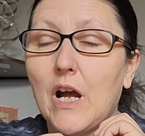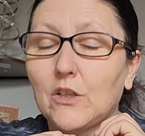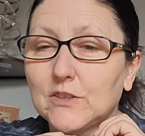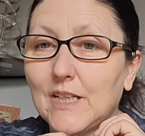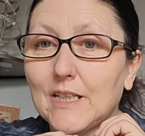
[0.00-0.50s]
I
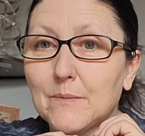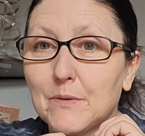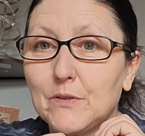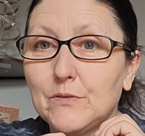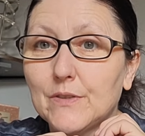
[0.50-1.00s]
could hardly
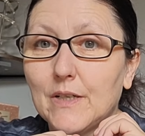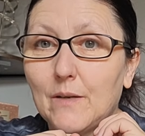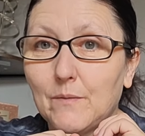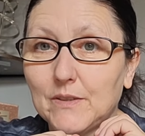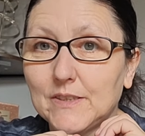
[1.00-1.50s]
move.
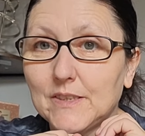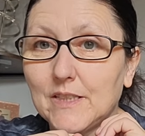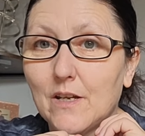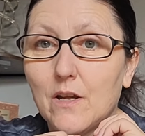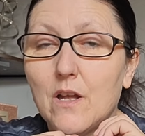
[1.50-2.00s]
Look at
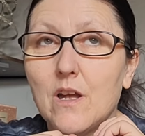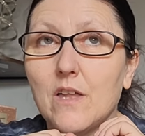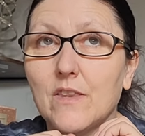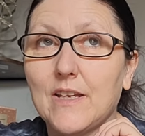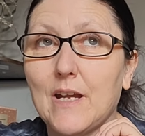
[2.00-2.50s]
here. And they